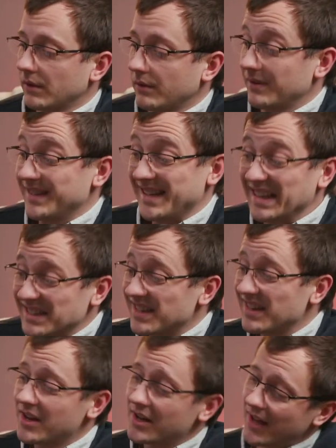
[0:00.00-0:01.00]

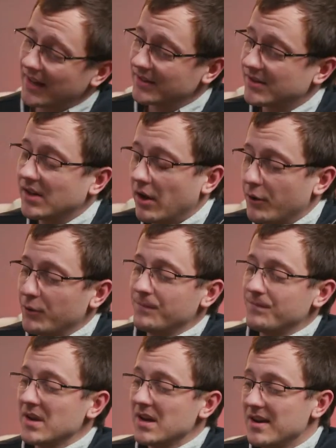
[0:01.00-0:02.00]
sensor, and so
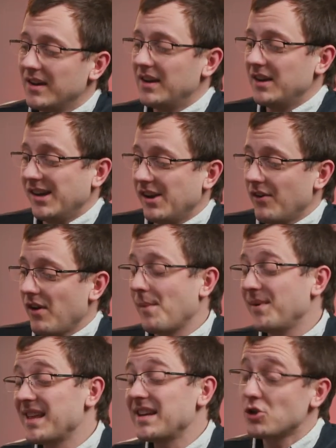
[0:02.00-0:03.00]
I
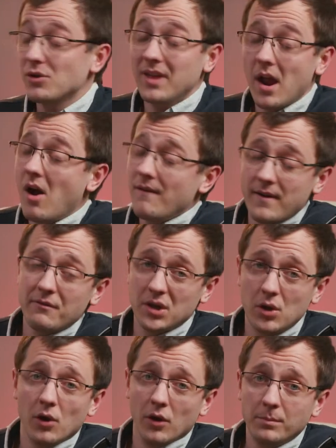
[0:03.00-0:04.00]
mean they are very
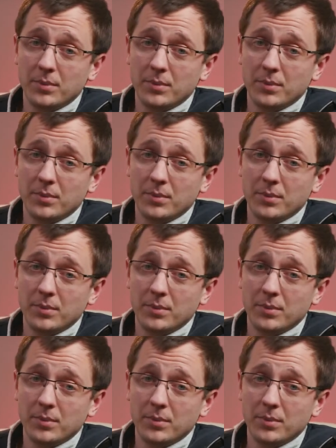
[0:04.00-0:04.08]
good,